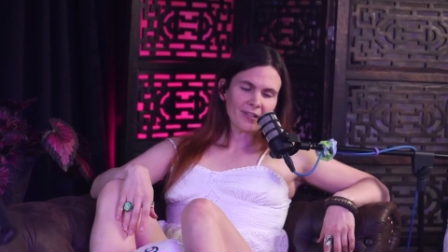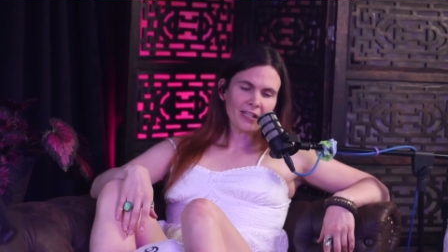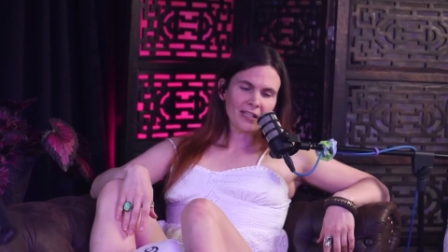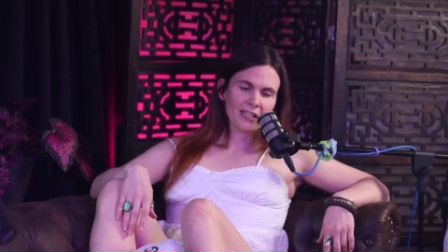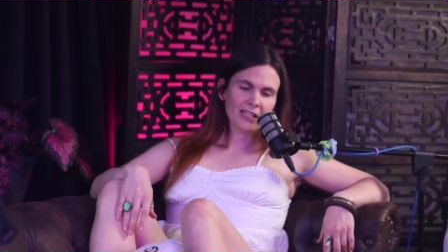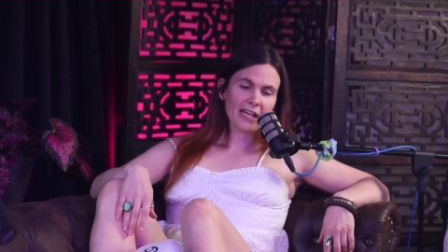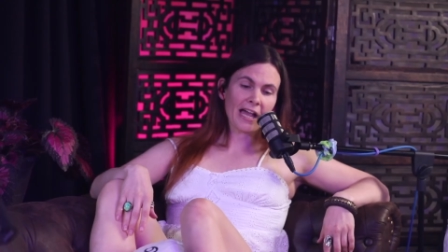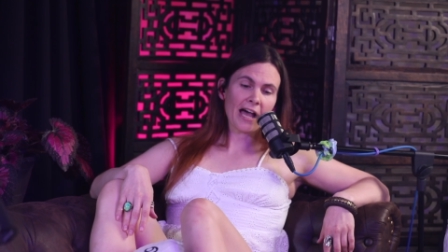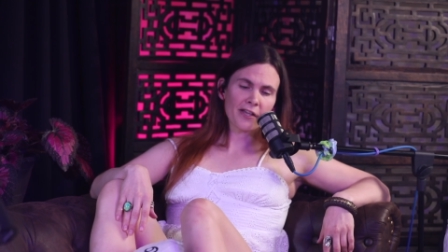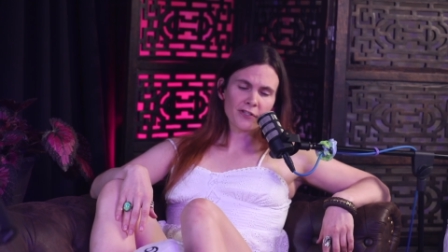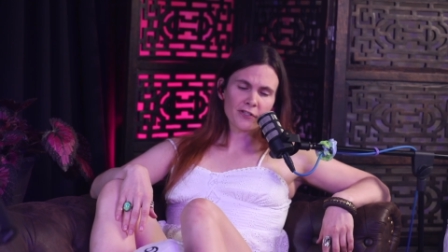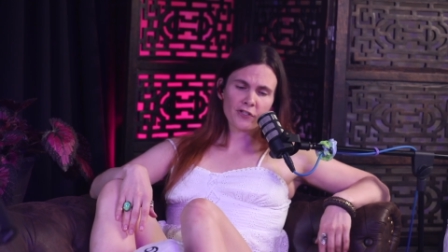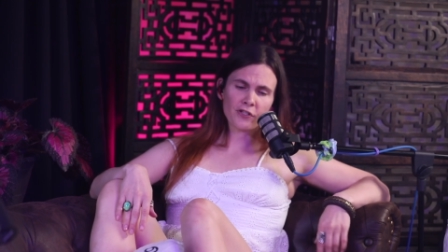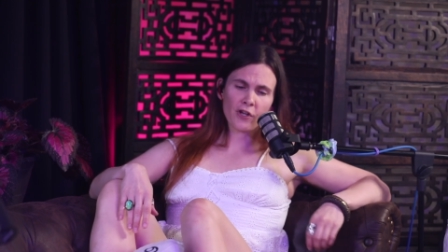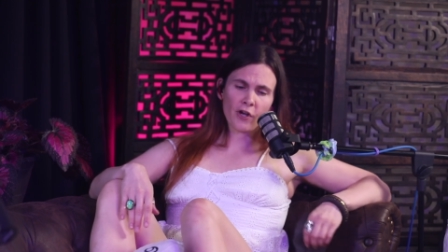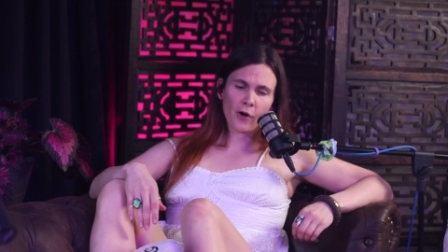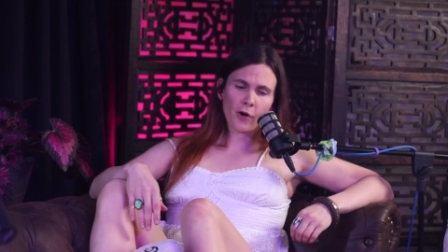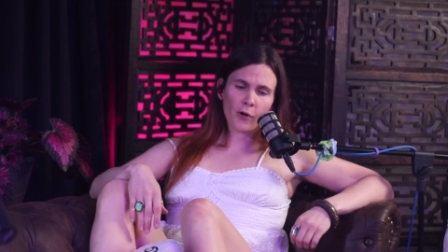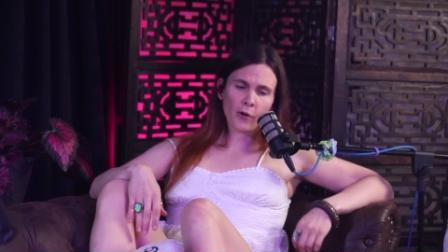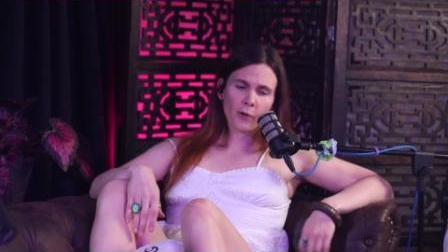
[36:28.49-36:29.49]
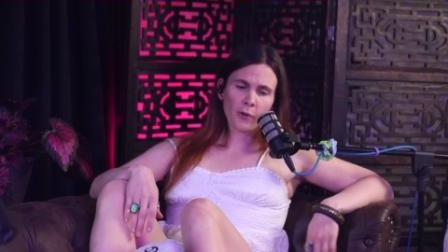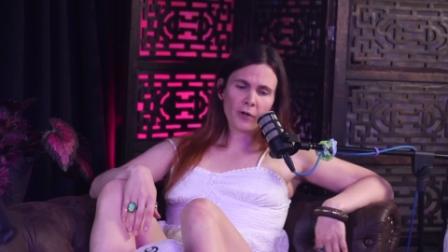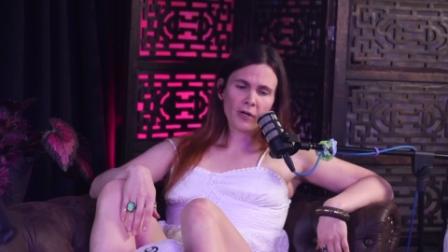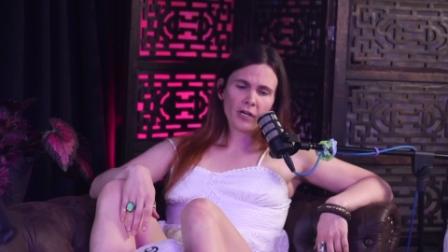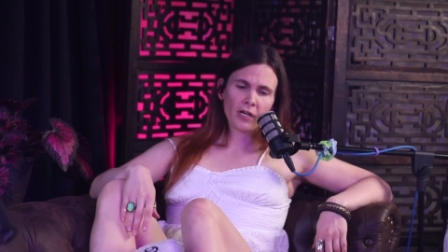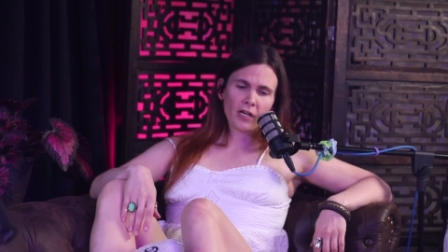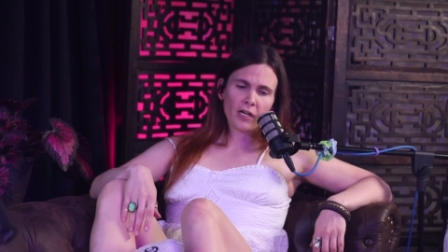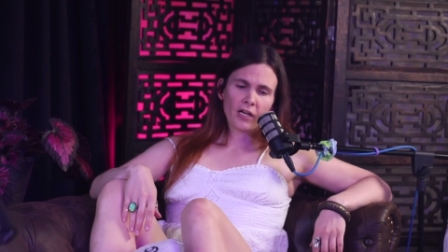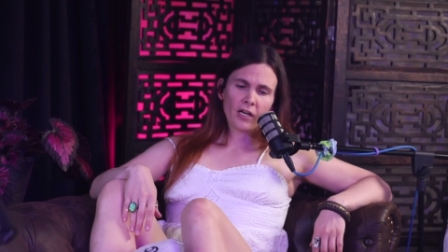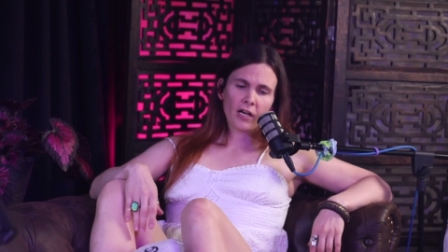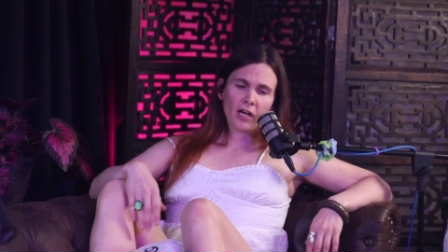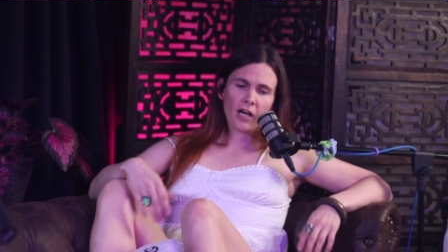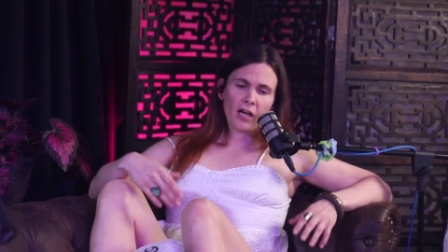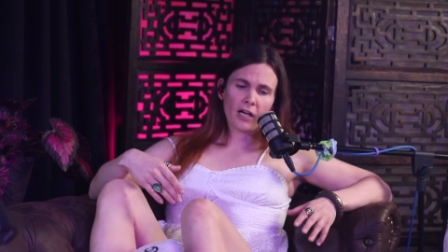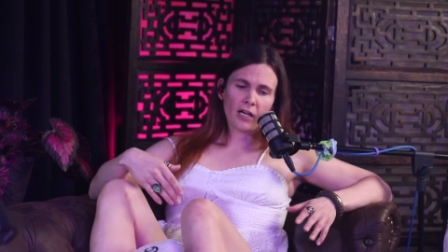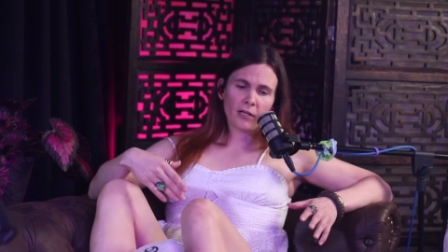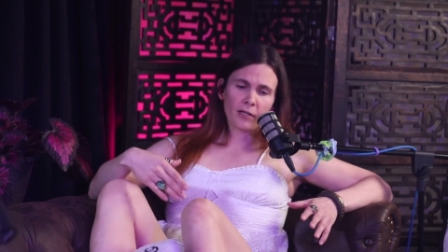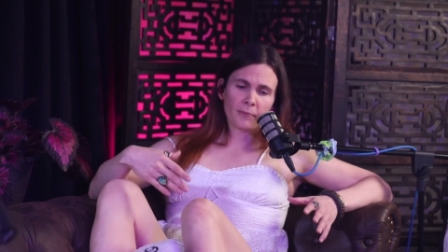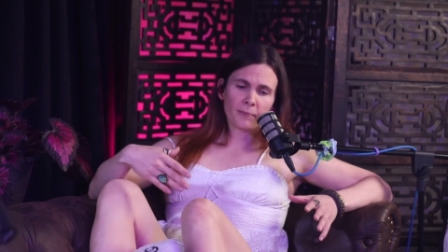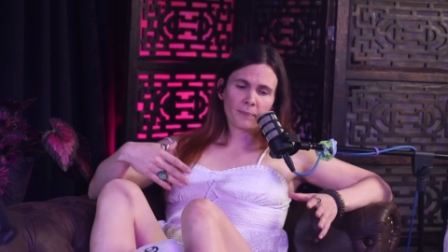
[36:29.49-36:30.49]
yeah so
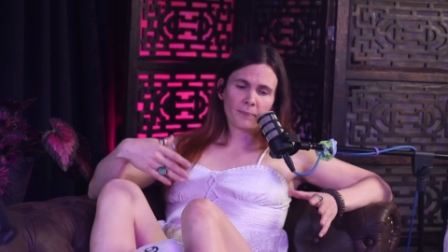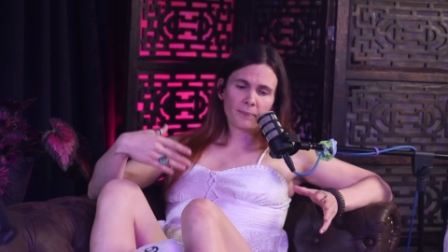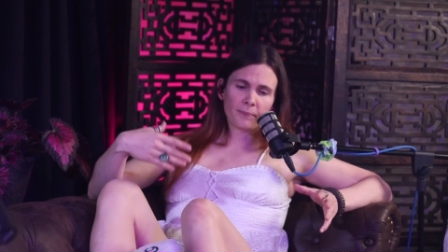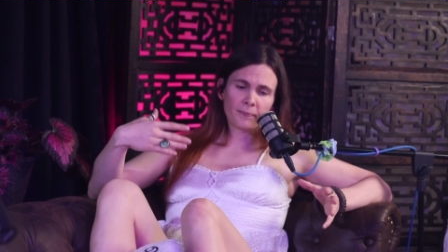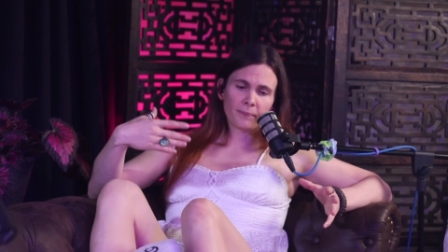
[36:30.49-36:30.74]
um